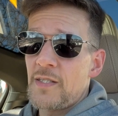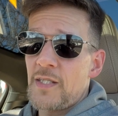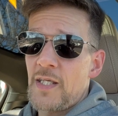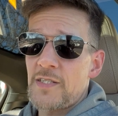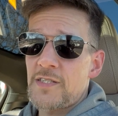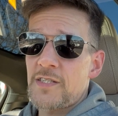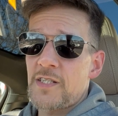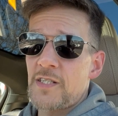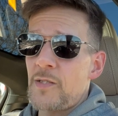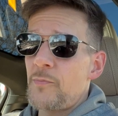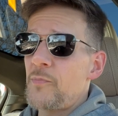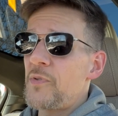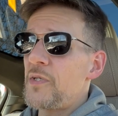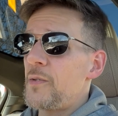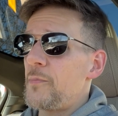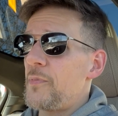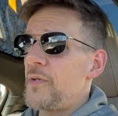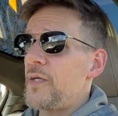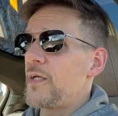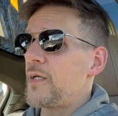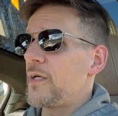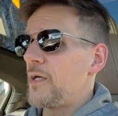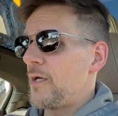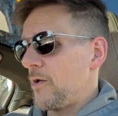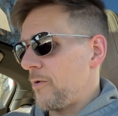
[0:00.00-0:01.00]
going to be a
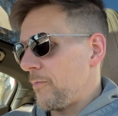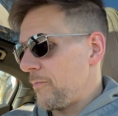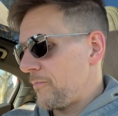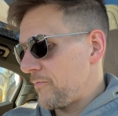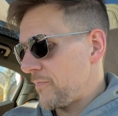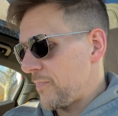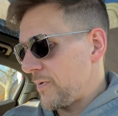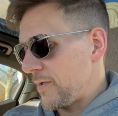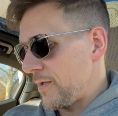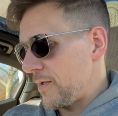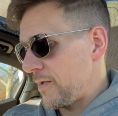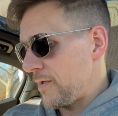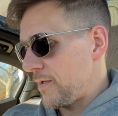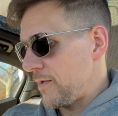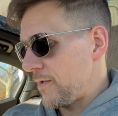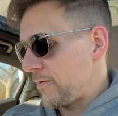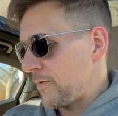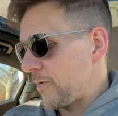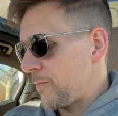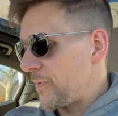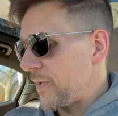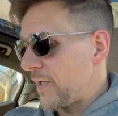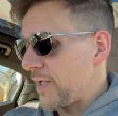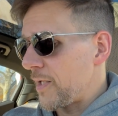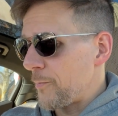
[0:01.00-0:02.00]
big help or
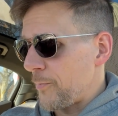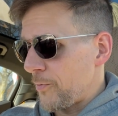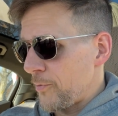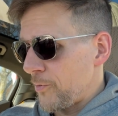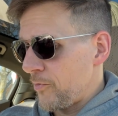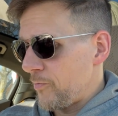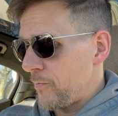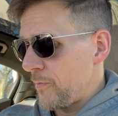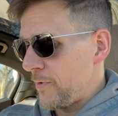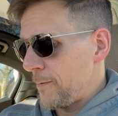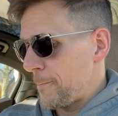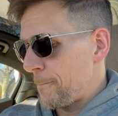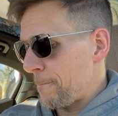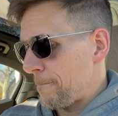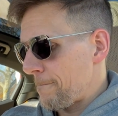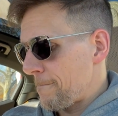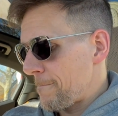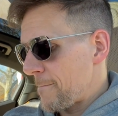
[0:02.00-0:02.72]
a big improvement.